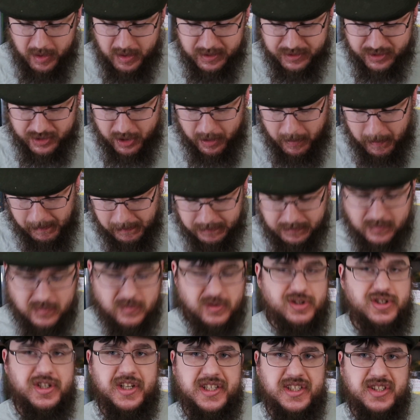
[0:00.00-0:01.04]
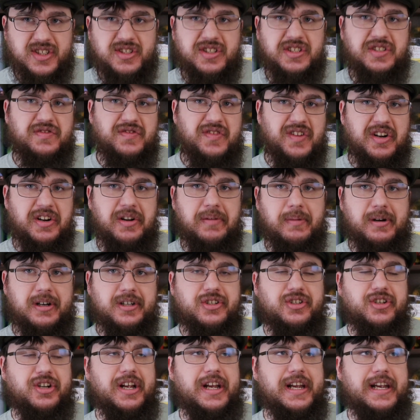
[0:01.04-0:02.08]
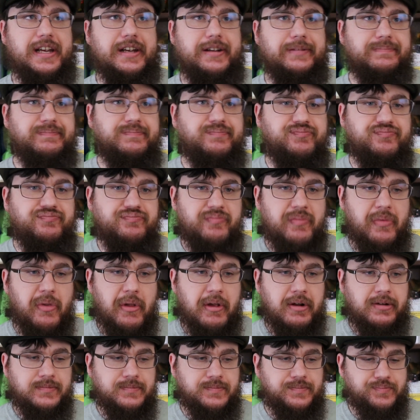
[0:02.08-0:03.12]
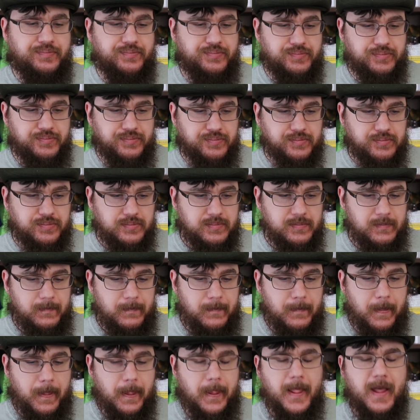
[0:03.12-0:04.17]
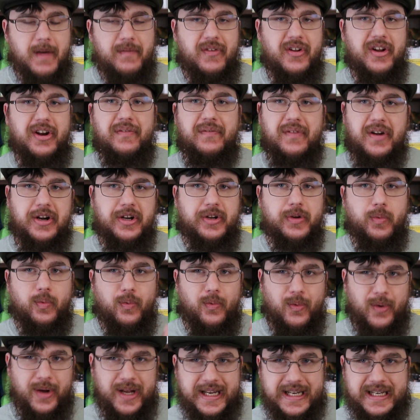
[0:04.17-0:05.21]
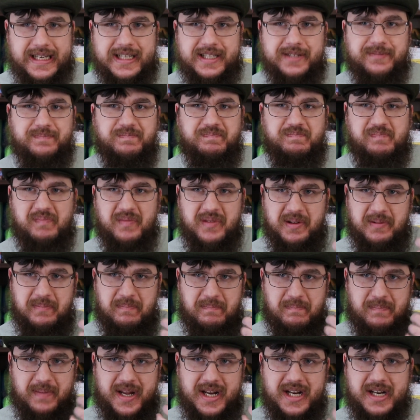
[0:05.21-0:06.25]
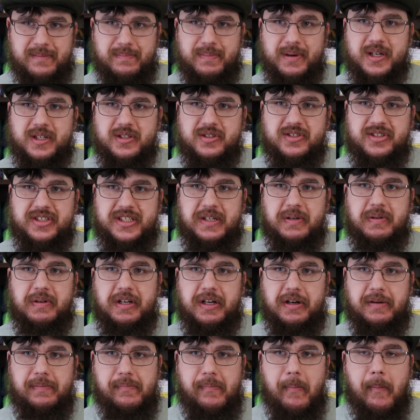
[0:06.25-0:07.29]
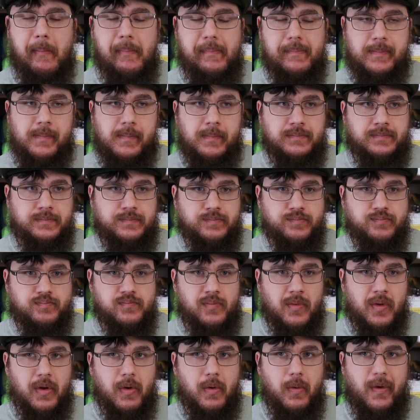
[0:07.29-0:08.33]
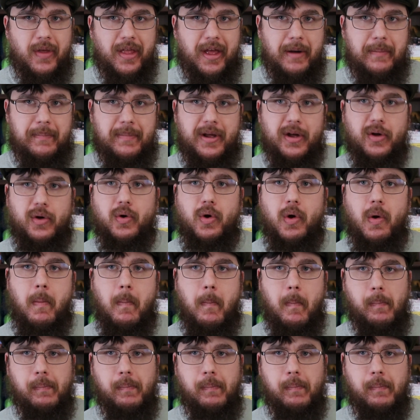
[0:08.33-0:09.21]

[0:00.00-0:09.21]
So, the taste is very much a, if you had a very weedy peanut butter cereal without milk.